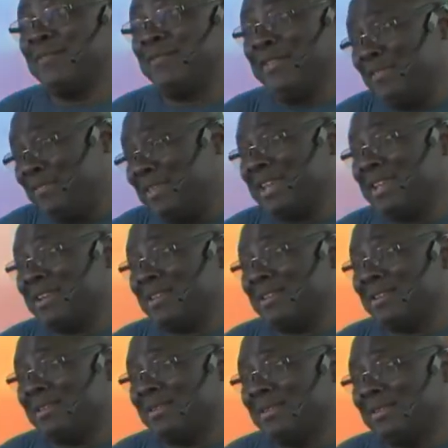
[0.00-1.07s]
Vivian,
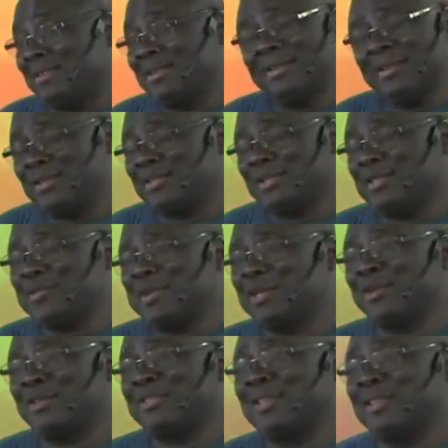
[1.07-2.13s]
she's my
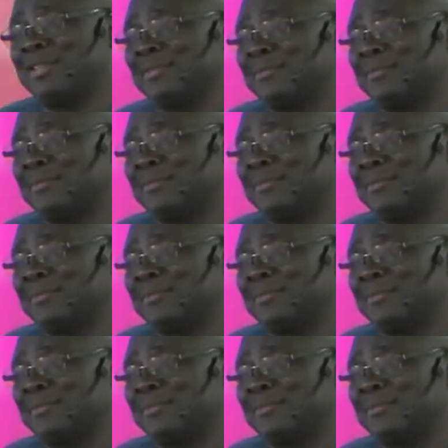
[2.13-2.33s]
daughter.